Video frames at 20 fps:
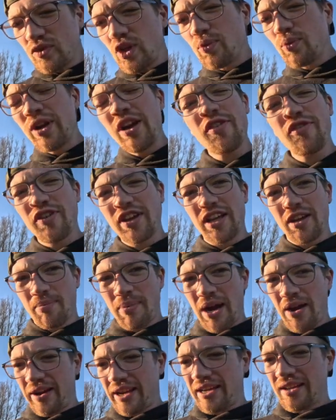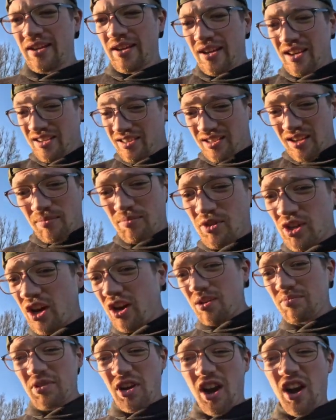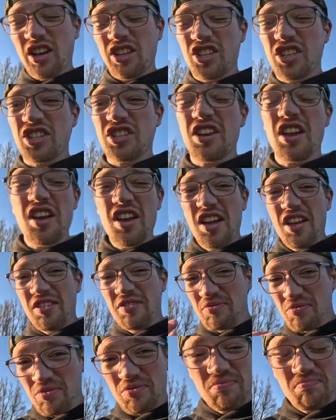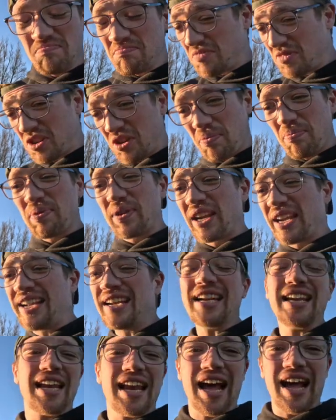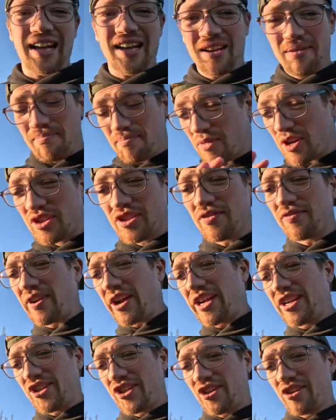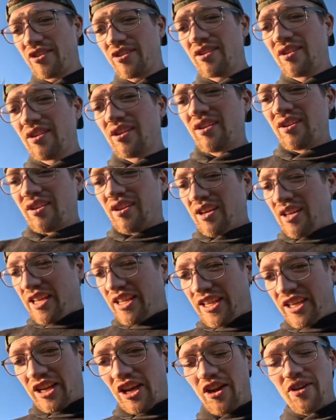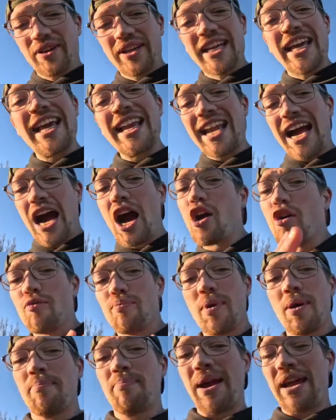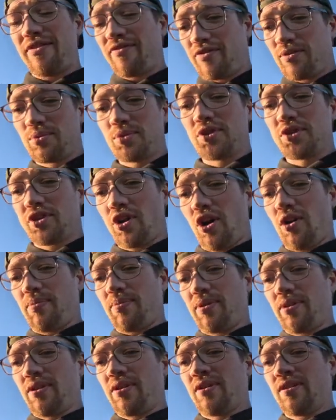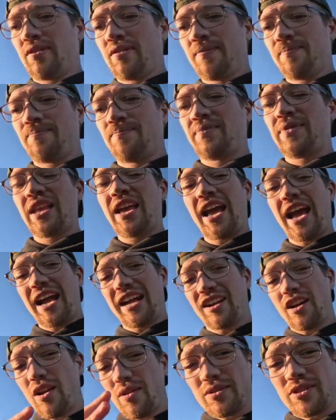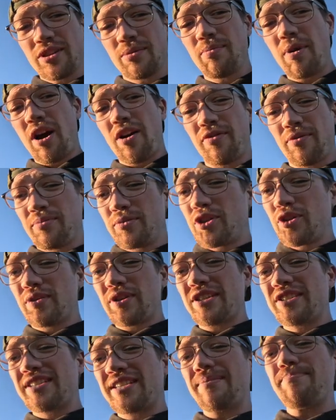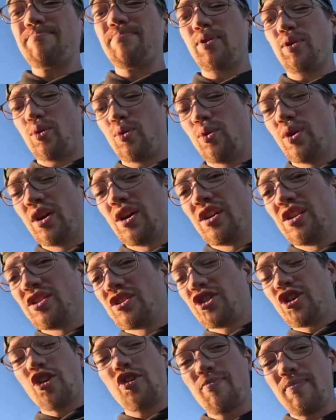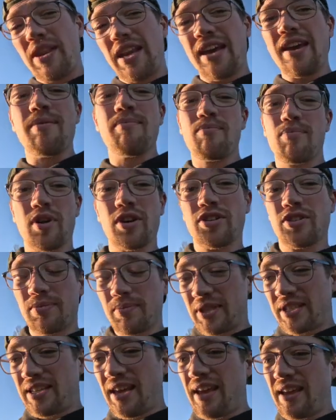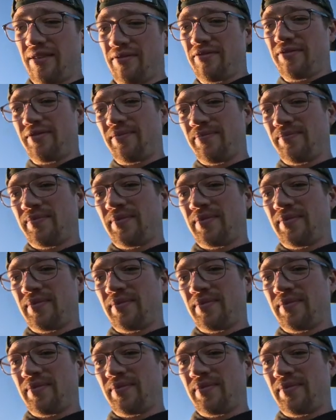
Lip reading: When I think about it, sometimes I just completely lack motivation, you know, getting out of my bed full stop and going to the bathroom and doing a simple 2-minute brush of my teeth.